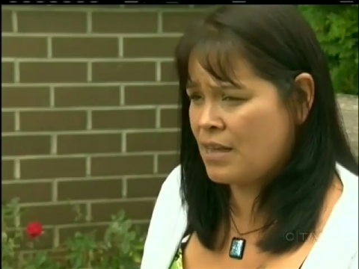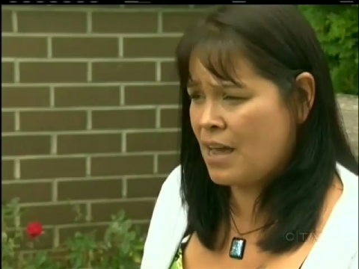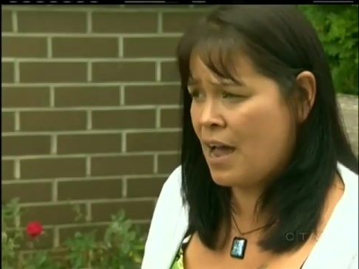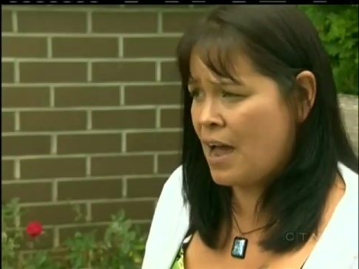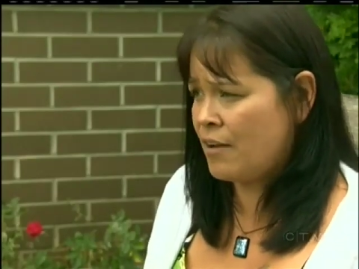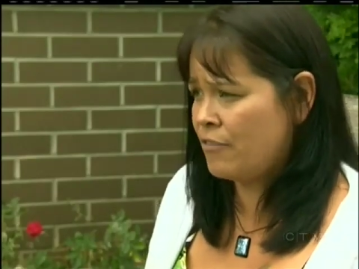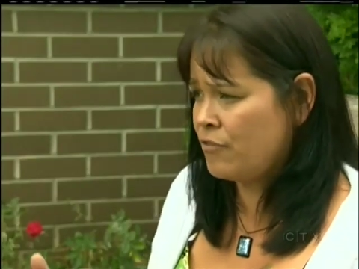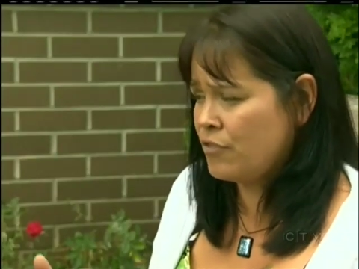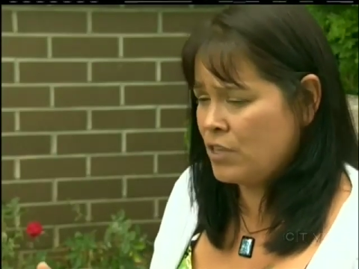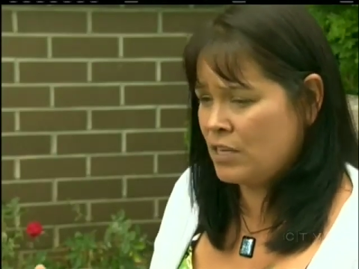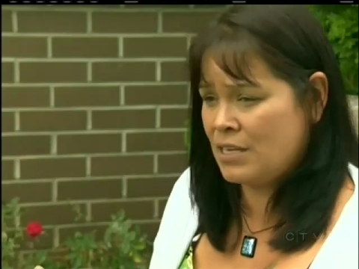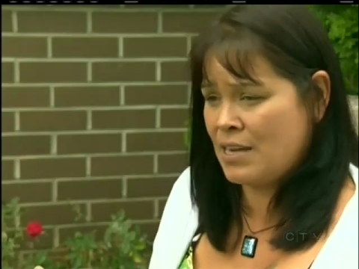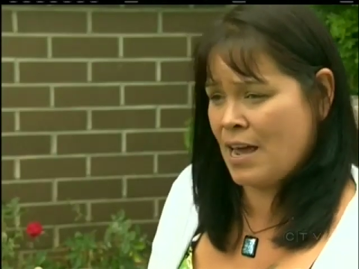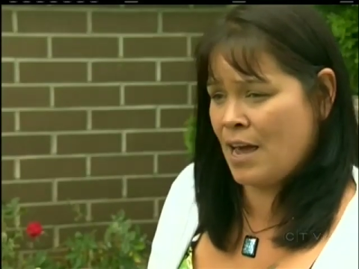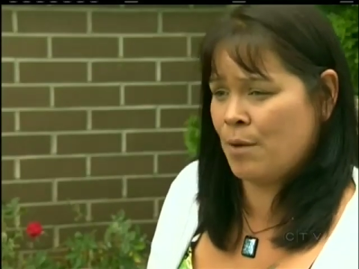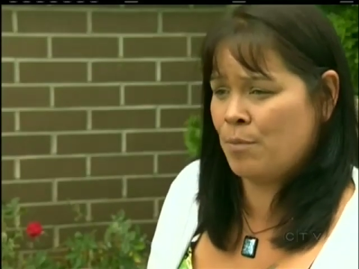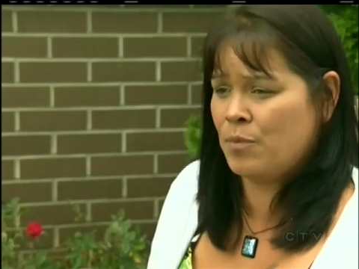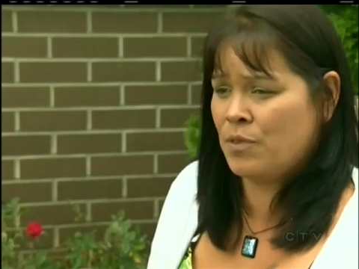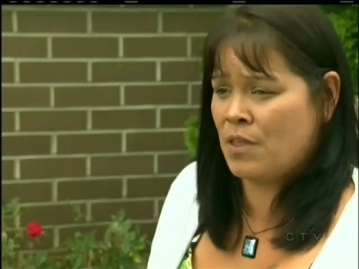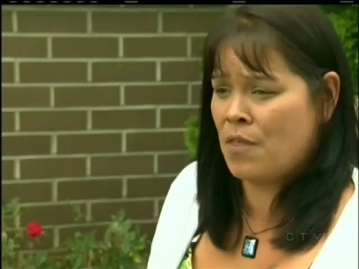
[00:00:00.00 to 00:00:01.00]
half the
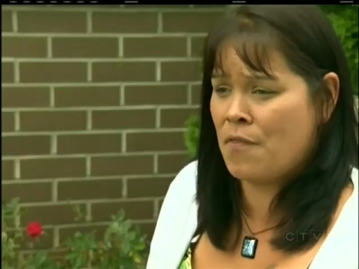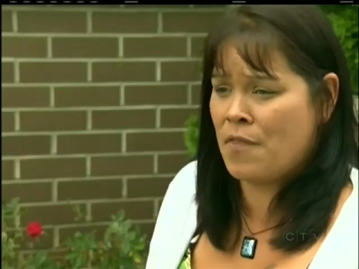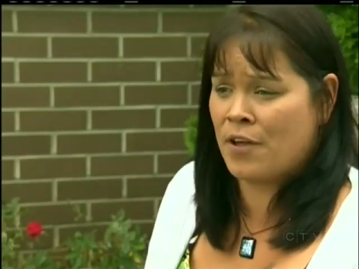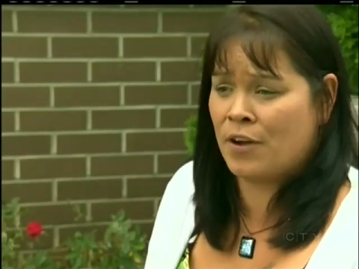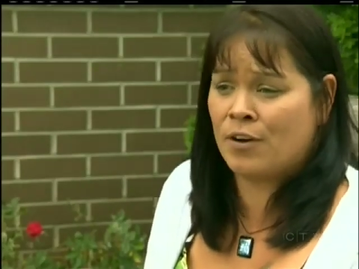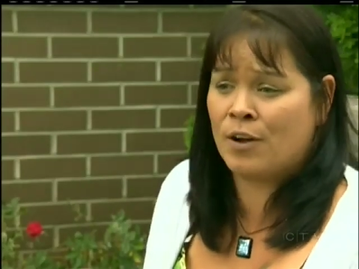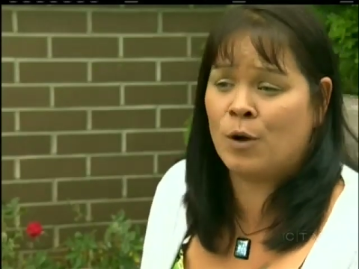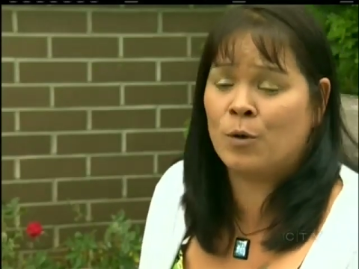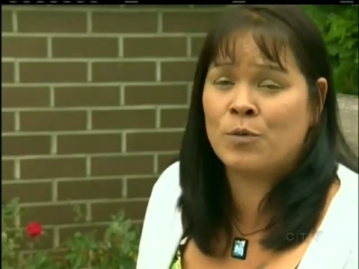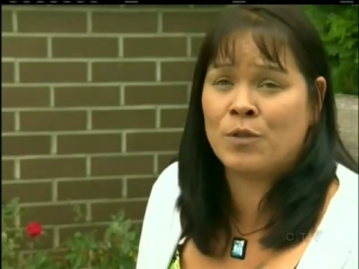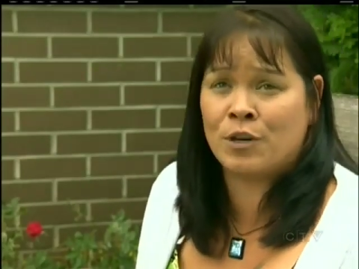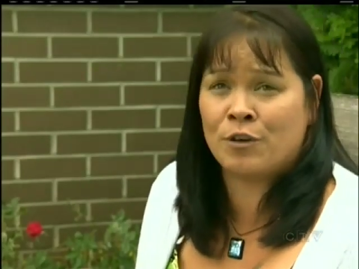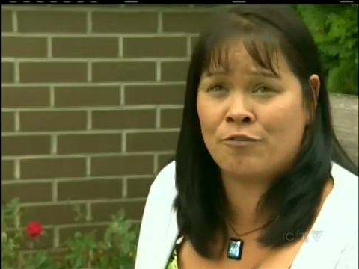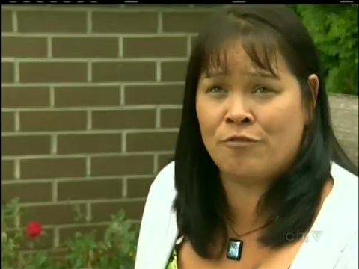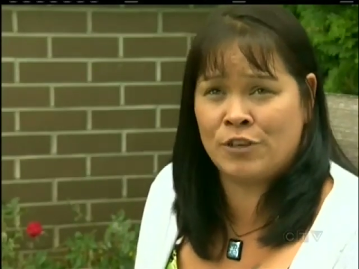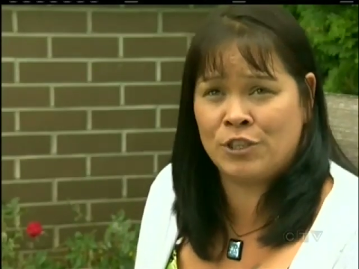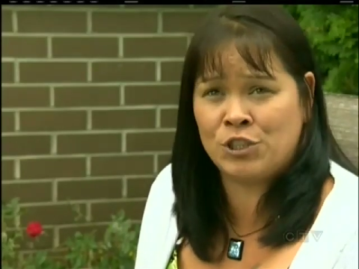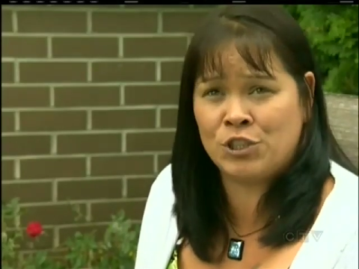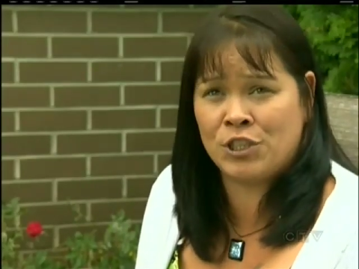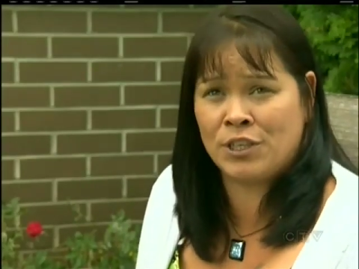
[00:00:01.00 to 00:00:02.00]
depth, and they're out there
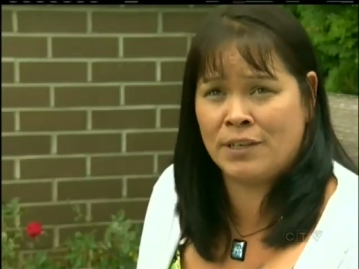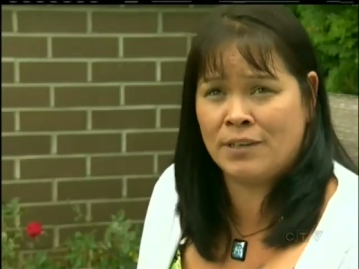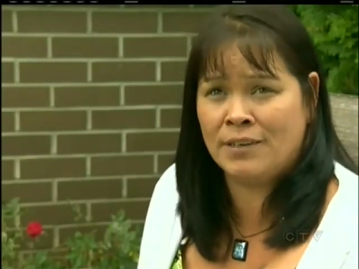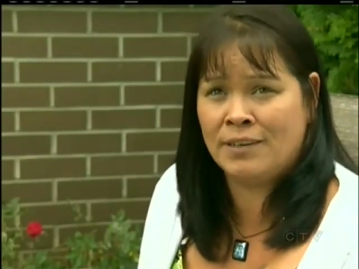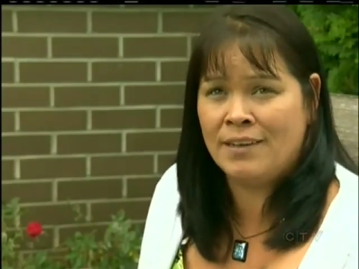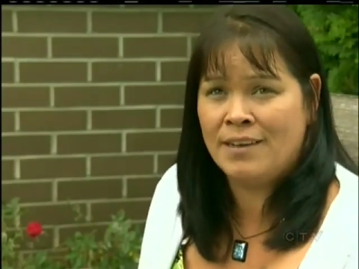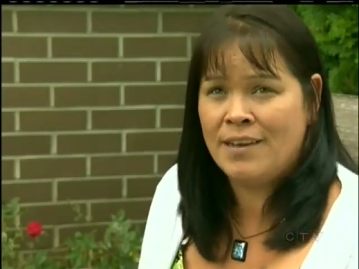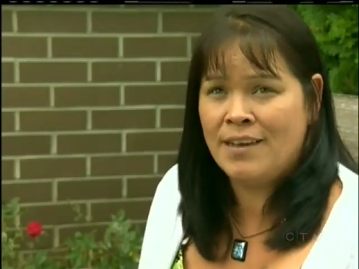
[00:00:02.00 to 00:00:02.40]
fishing.